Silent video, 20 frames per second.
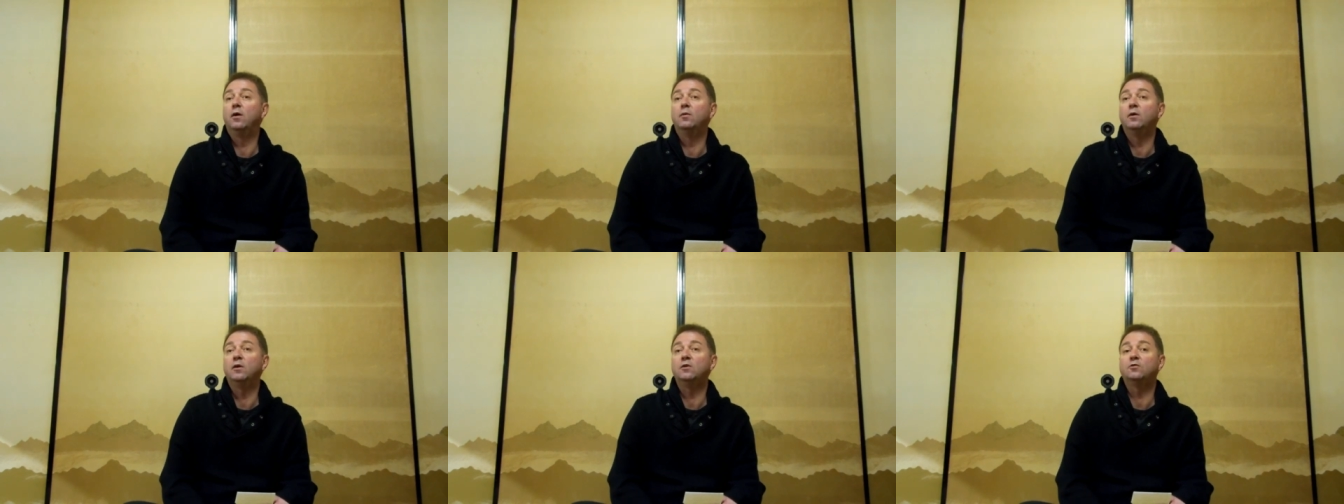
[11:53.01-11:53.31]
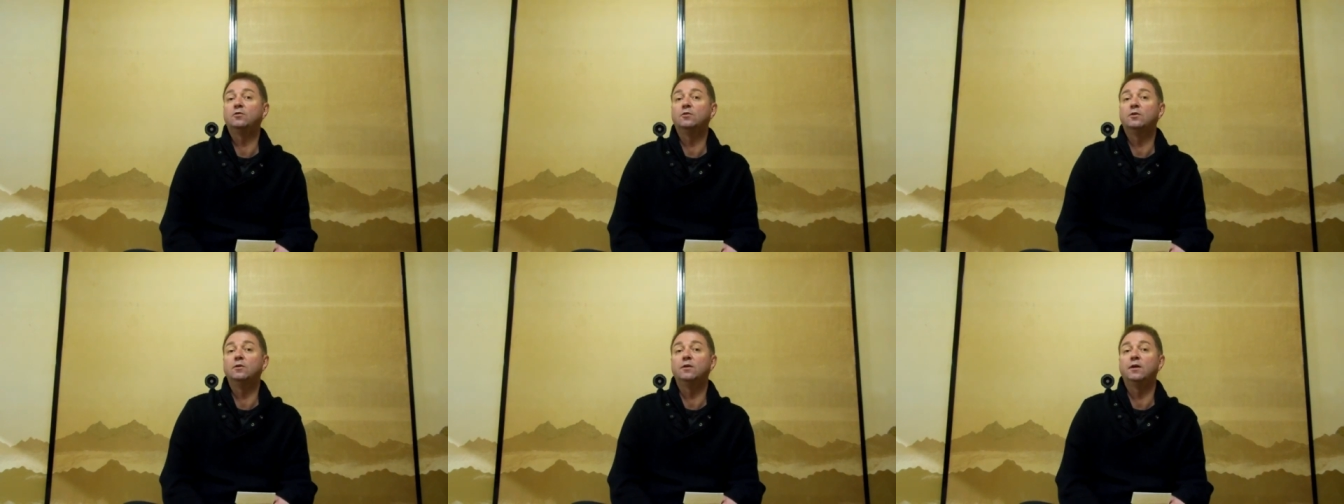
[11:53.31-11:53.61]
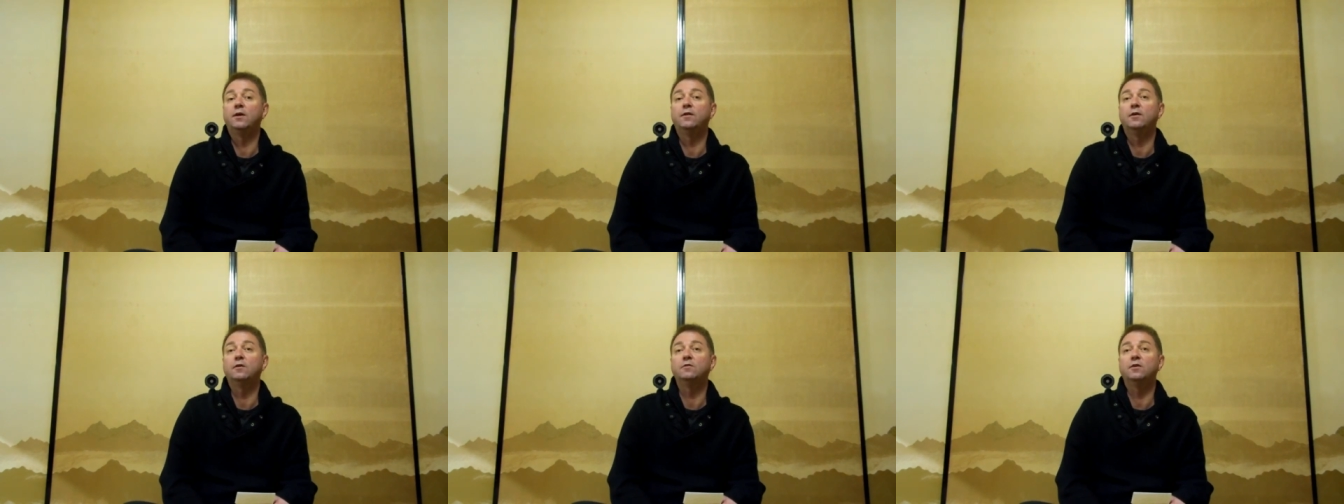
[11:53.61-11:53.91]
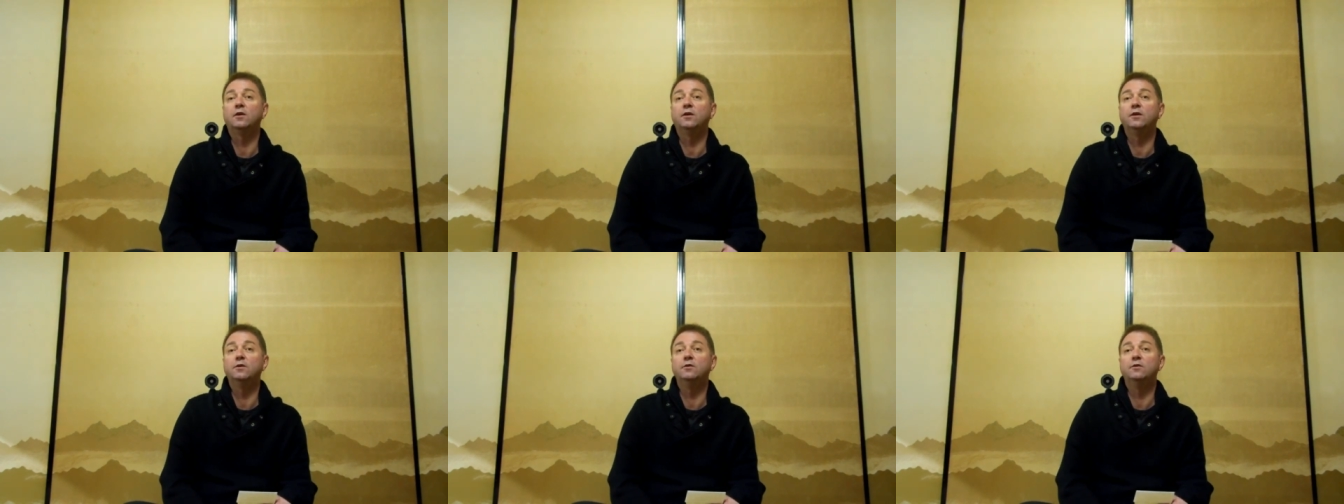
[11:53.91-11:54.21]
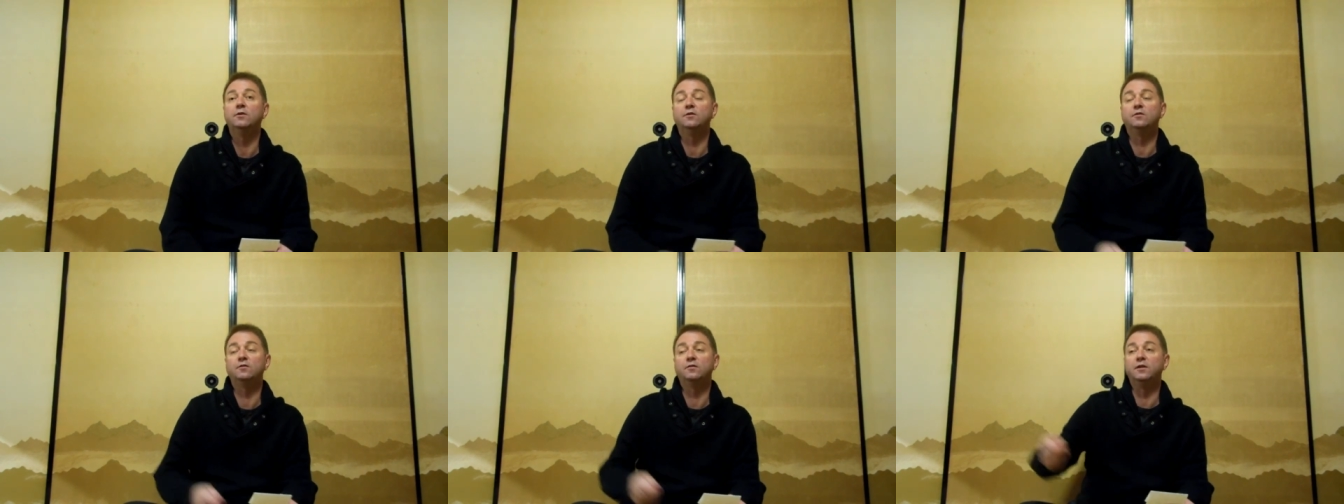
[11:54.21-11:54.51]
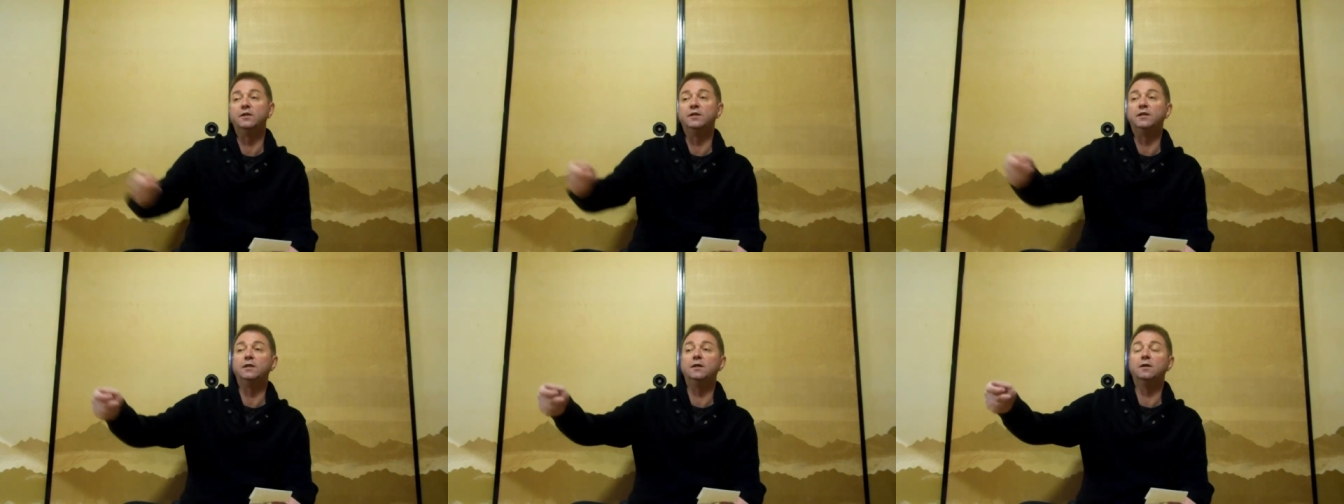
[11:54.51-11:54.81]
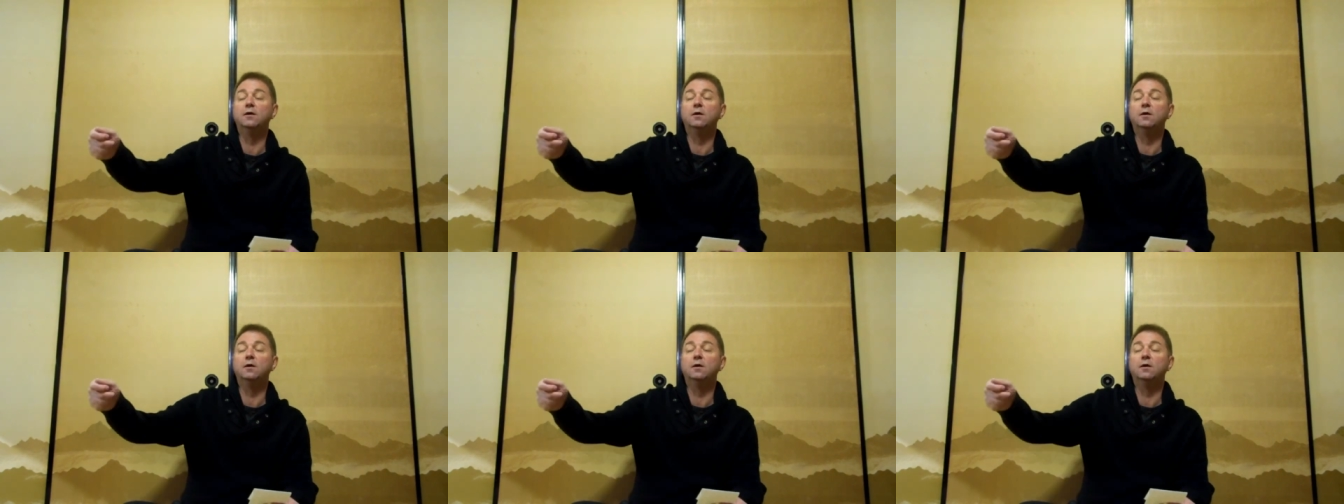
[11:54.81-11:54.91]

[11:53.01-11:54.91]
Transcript: a restaurant and they'll tell you it's the